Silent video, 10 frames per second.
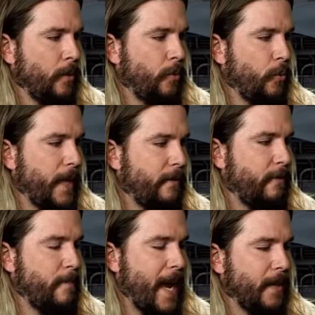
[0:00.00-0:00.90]
We have
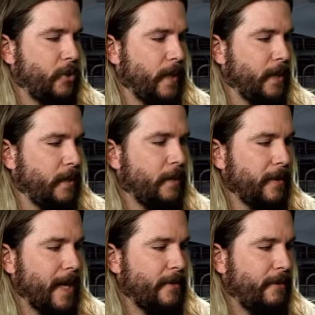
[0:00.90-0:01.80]
Matt Creel,
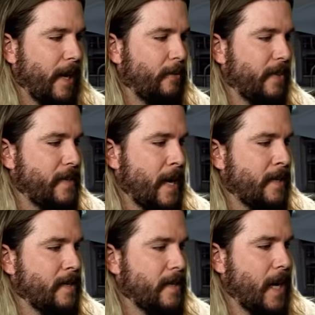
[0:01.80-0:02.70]
95 with the 10,
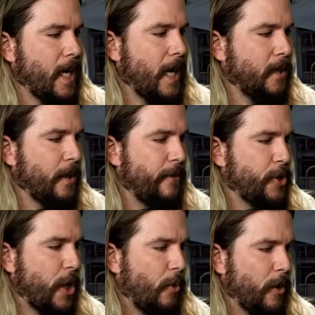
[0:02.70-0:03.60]
says, Hey Kyle, love the
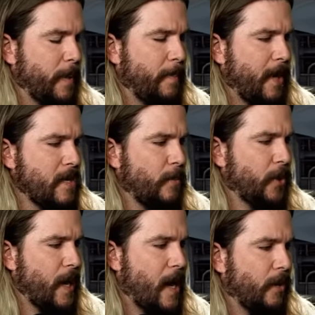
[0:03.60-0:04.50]
show. Would it be possible to
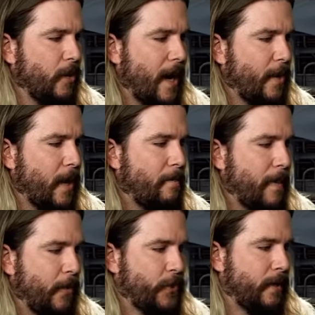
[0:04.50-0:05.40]
hollow out a
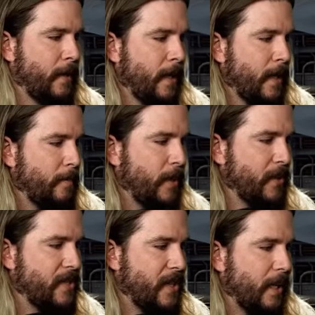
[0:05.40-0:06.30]
mountain and build a
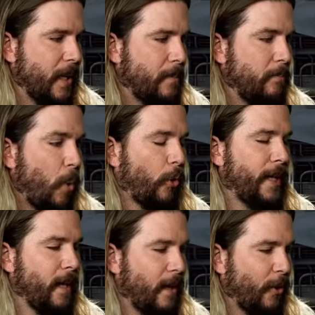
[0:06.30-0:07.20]
city like
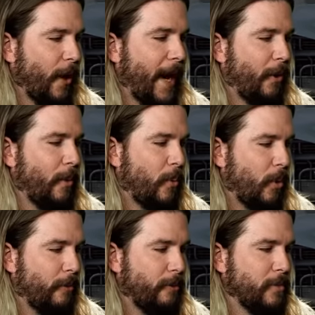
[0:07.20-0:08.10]
Moria or
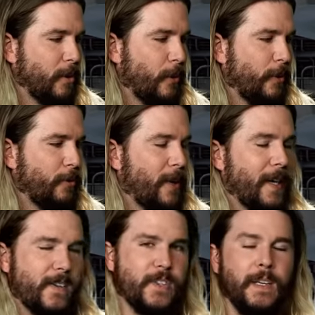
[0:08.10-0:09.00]
Erebor from Lord of the
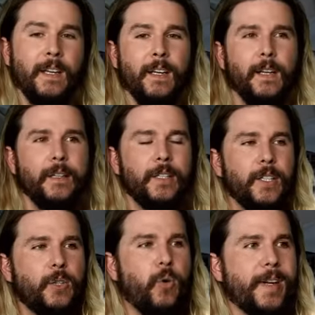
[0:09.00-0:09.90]
Rings?
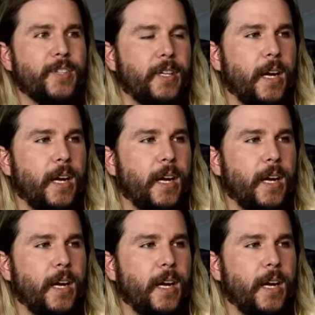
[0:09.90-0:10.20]
Good question.